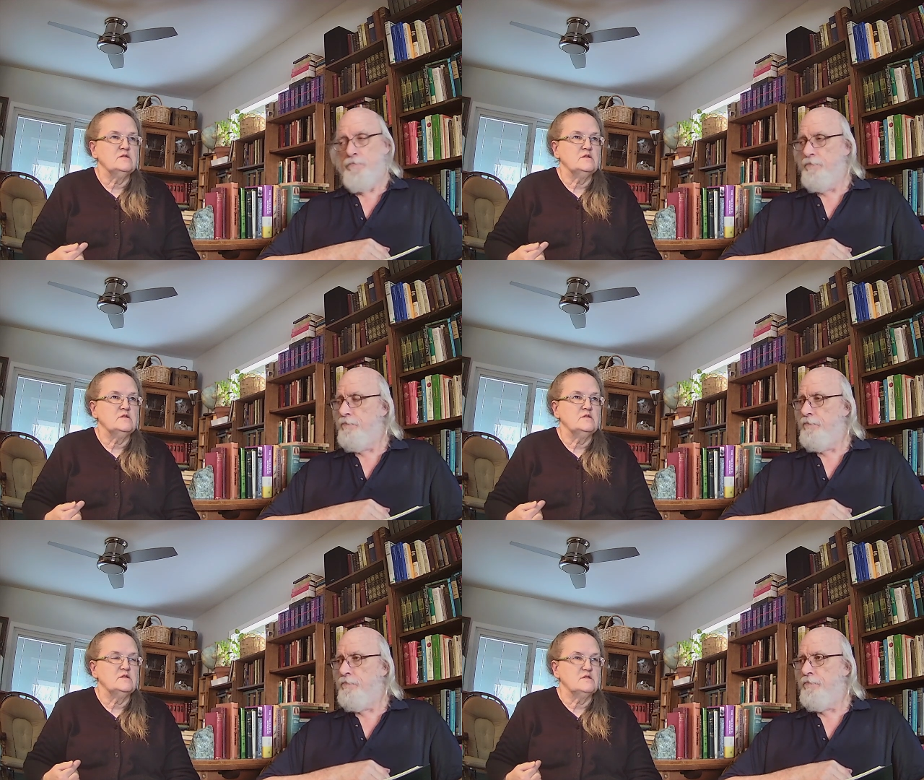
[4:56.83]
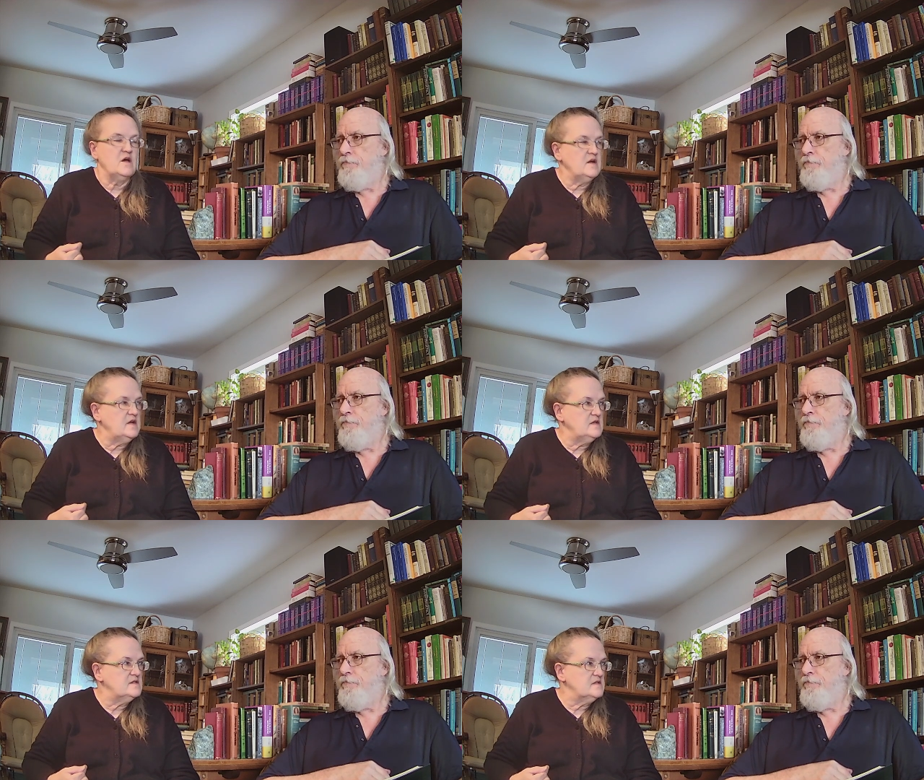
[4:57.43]

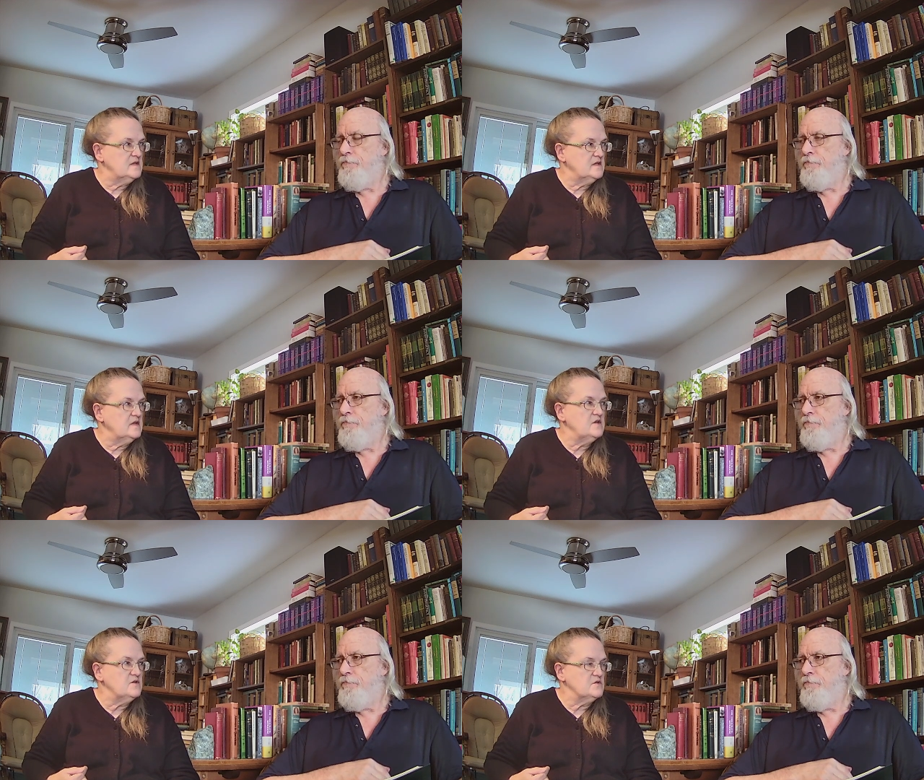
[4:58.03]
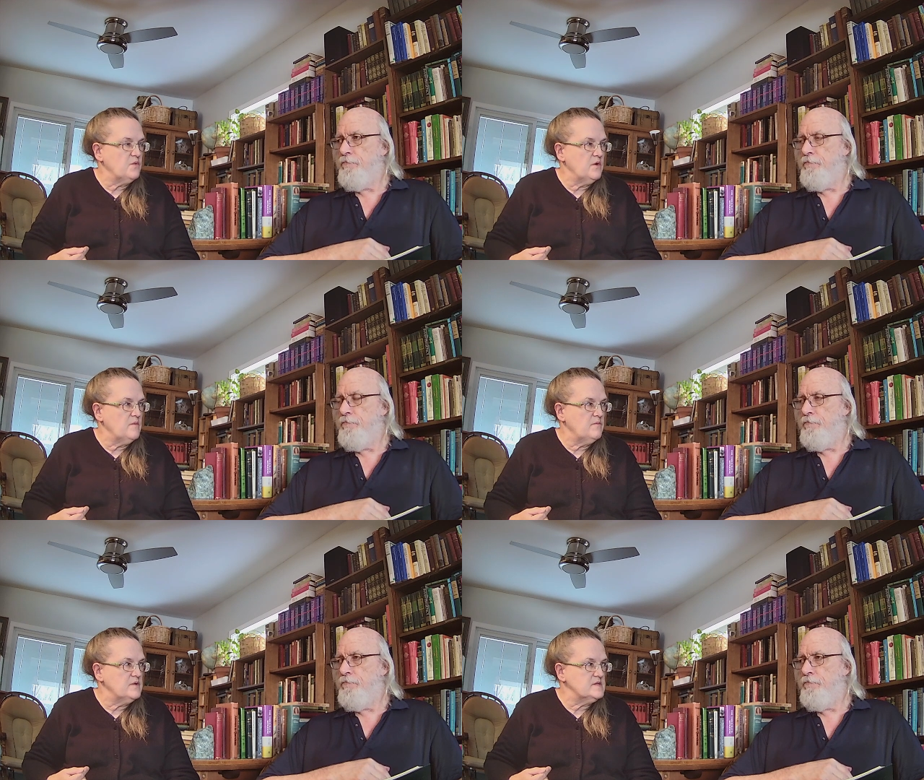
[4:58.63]
Speaker 1: society's leaders were
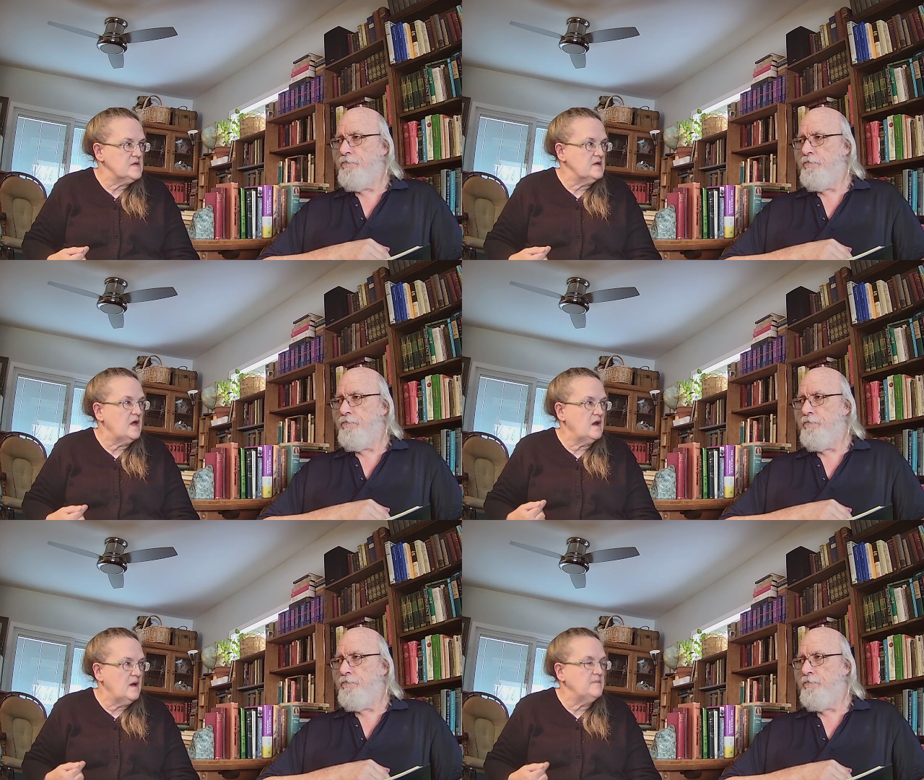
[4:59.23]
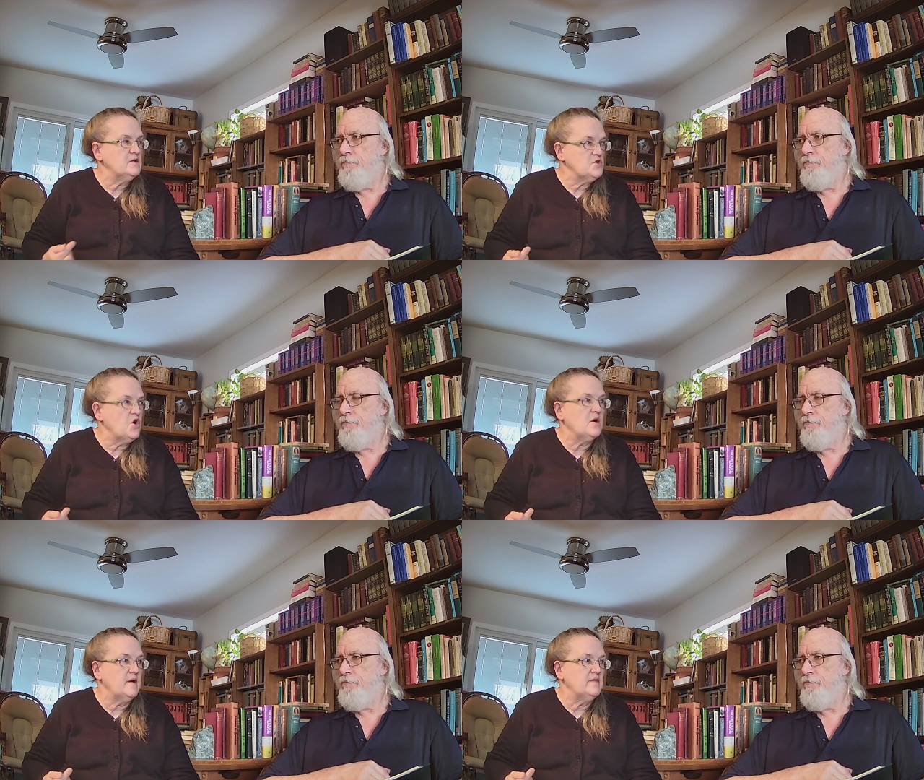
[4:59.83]
imprisoned, and I'm going to
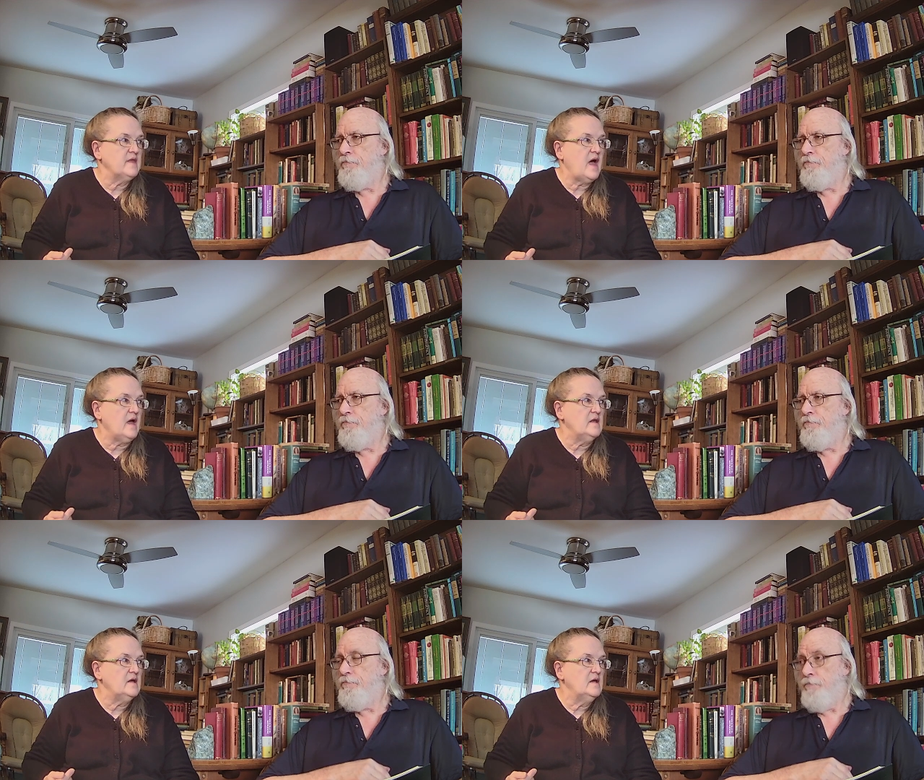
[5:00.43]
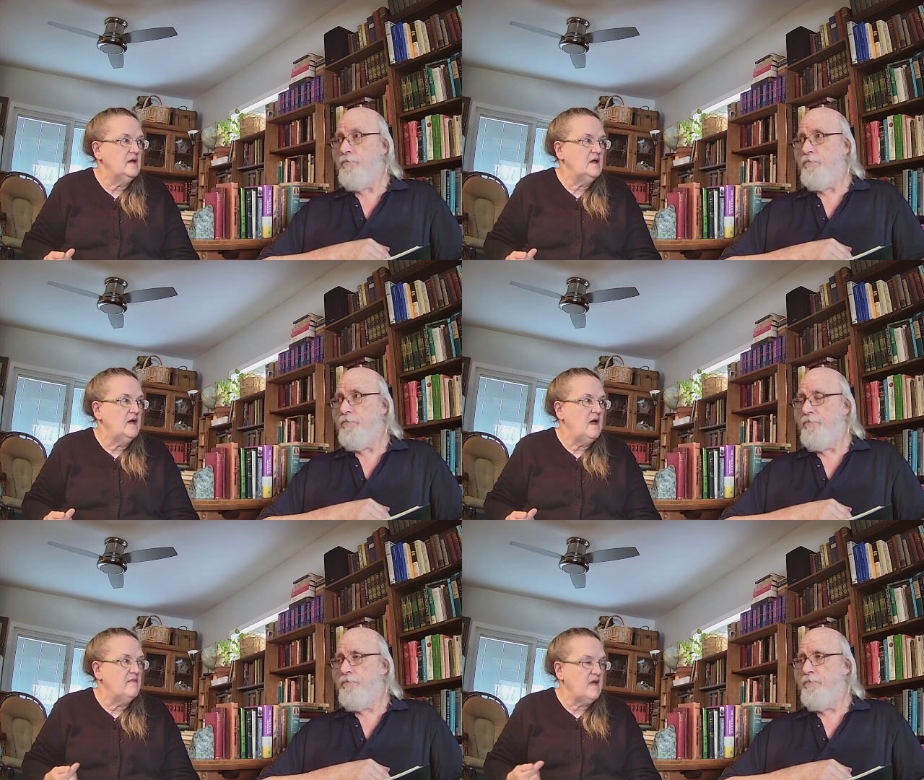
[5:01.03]
talk about that. Mm.
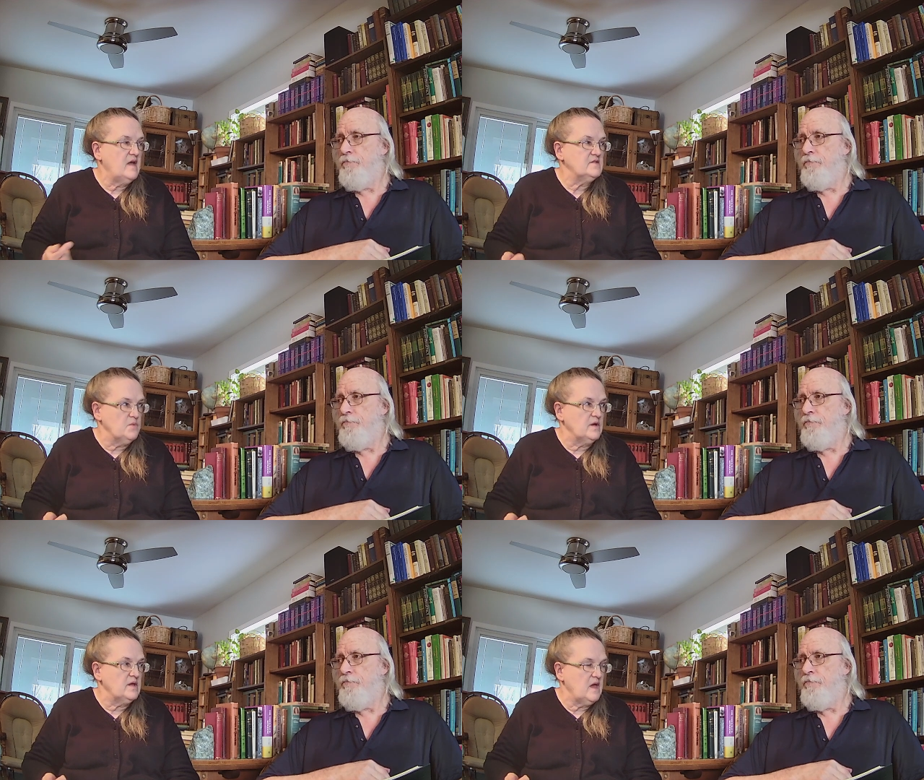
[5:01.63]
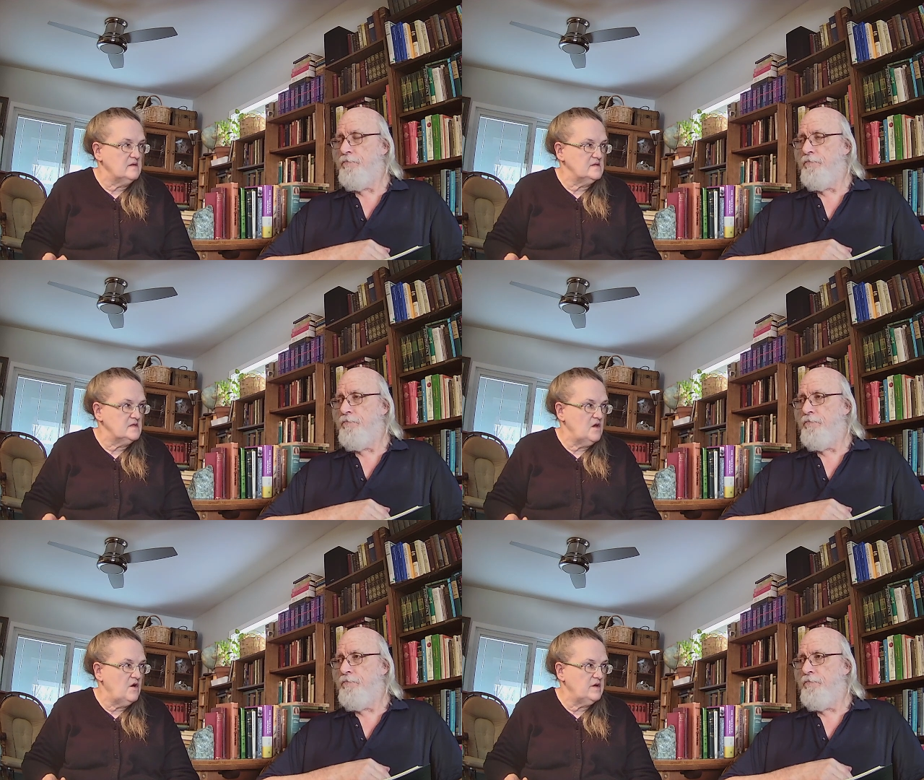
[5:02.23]
And that's what gains
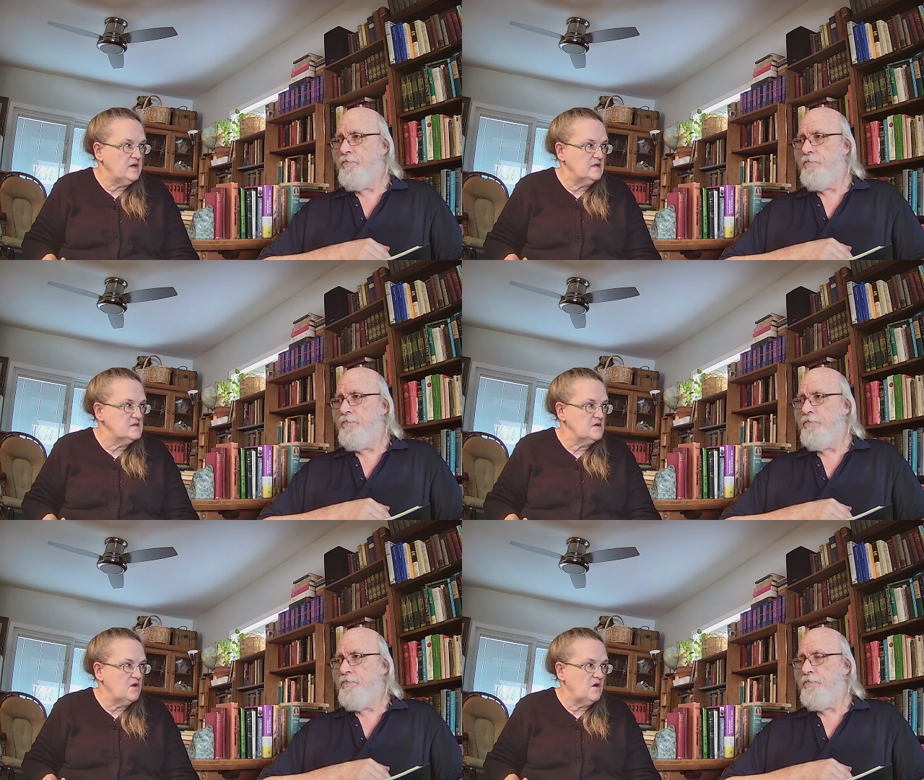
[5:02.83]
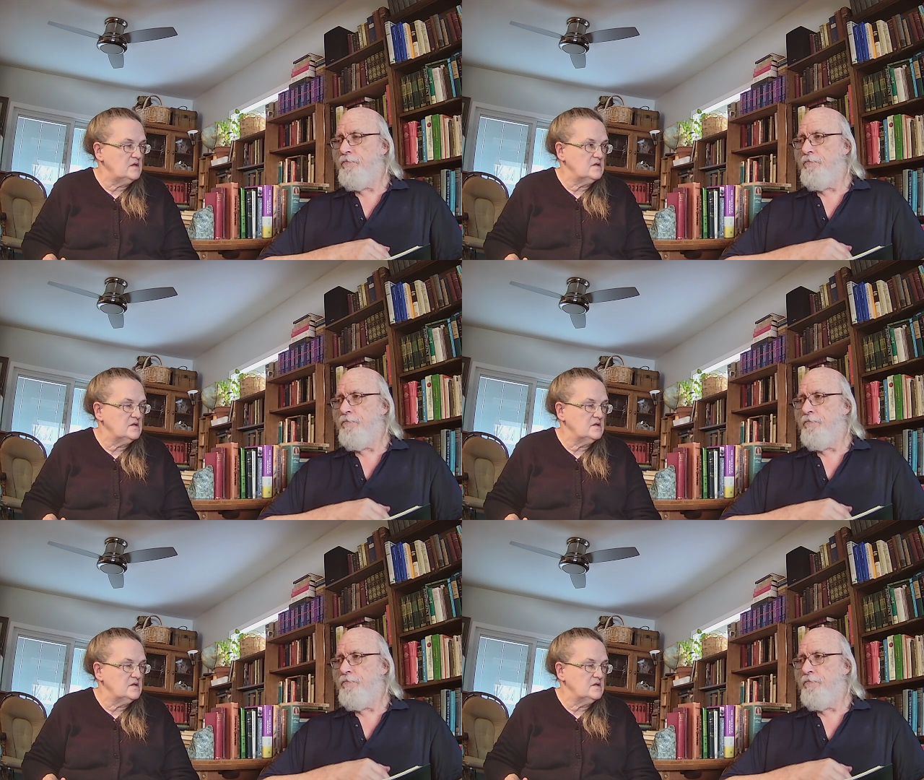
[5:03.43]
the audience, not